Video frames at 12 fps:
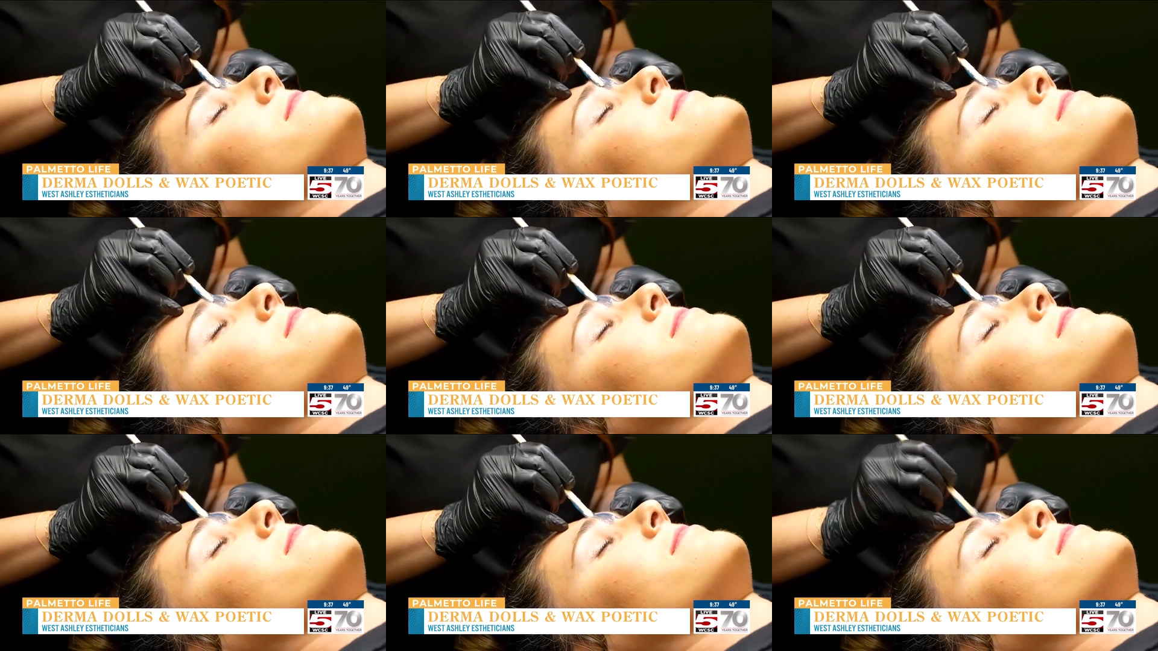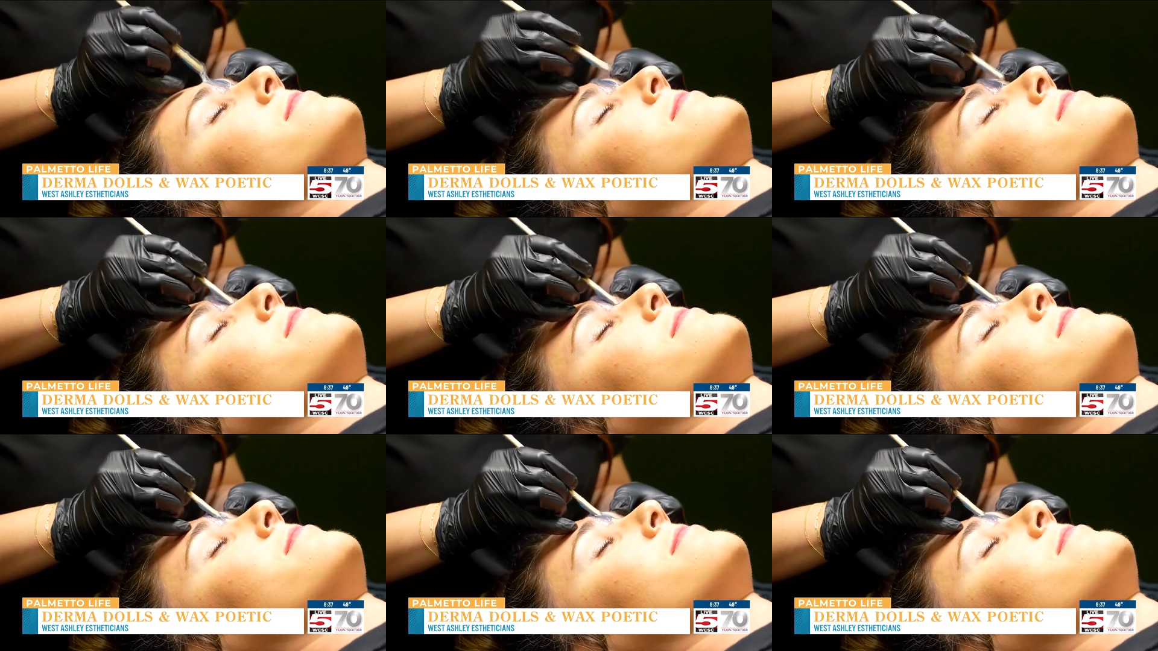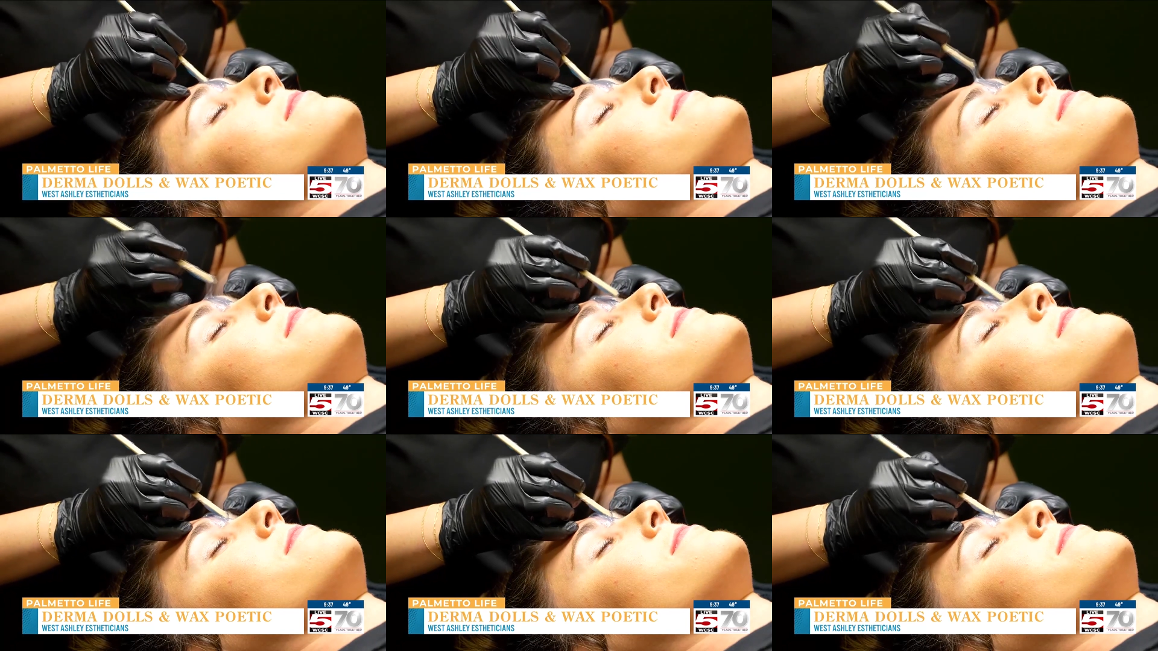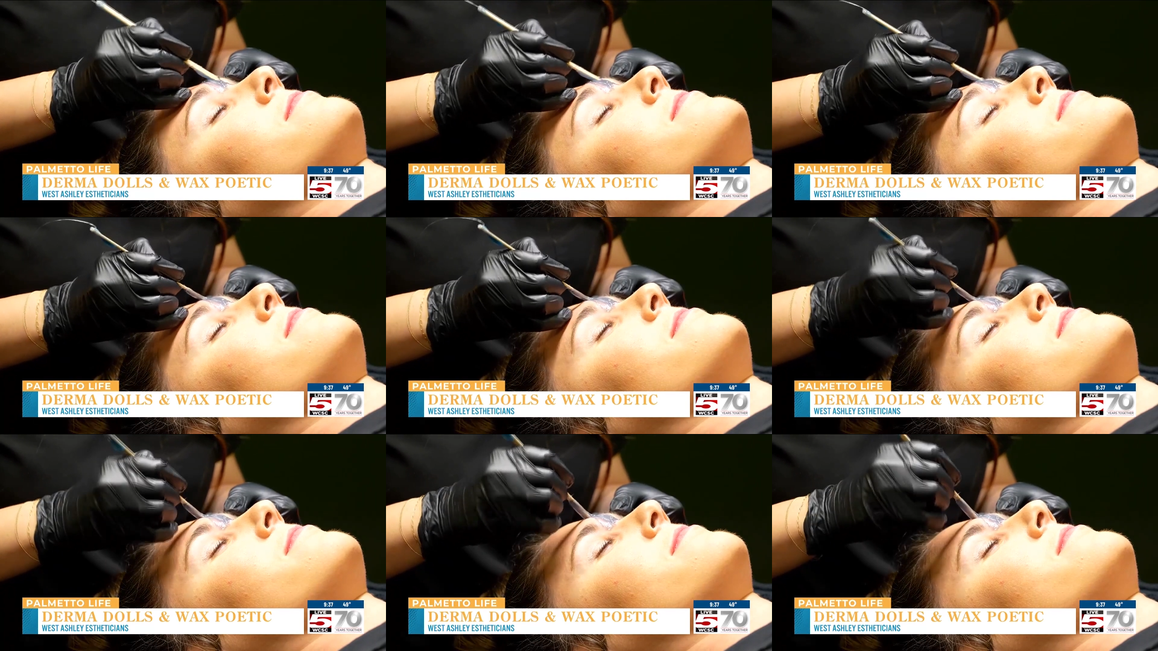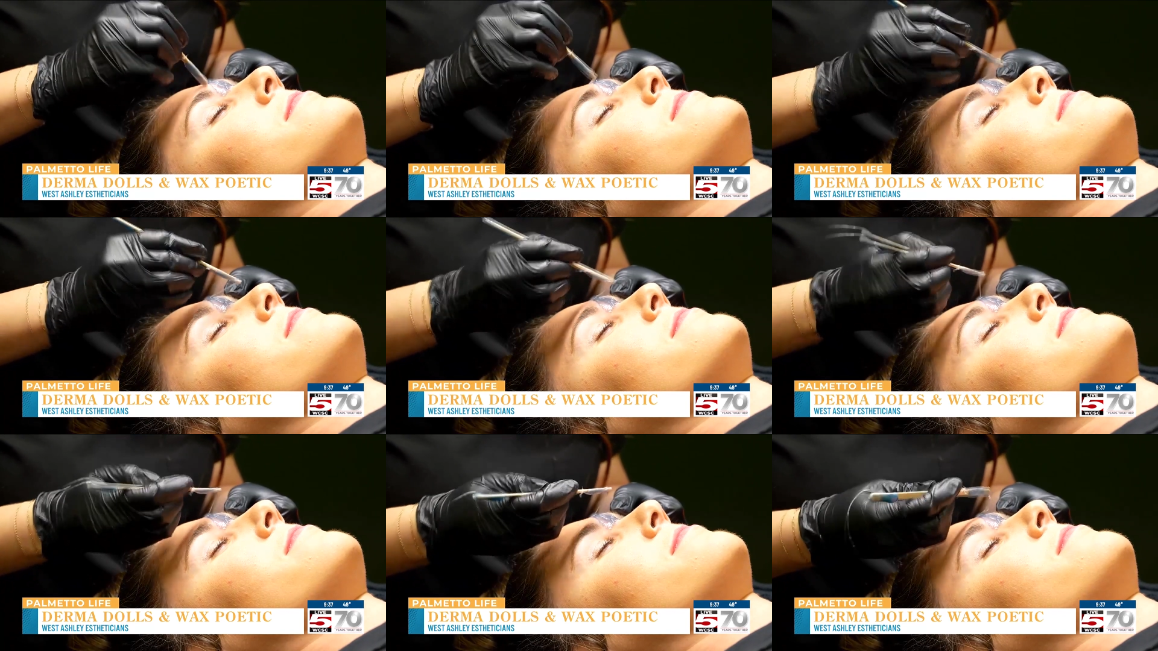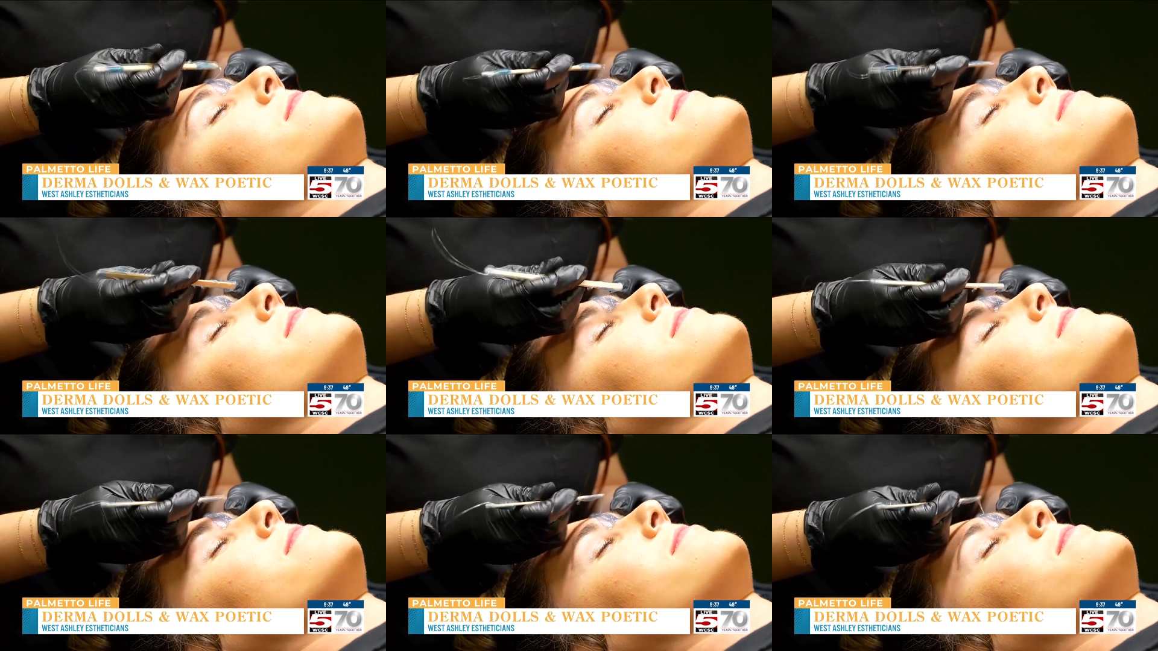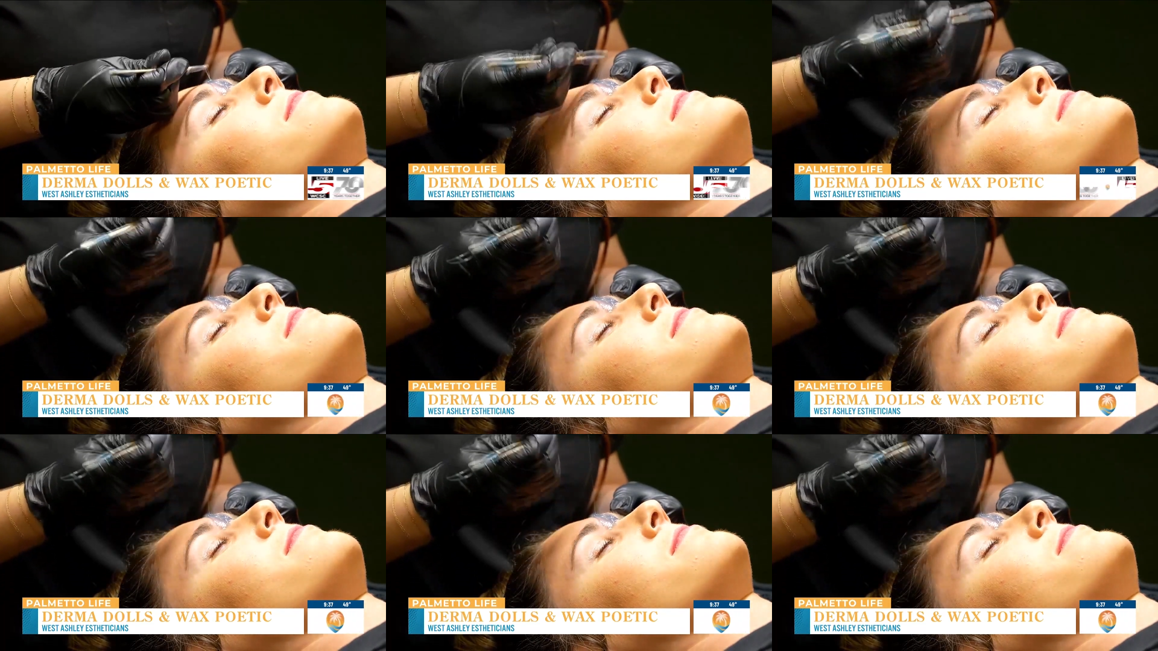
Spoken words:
(no speaker visible)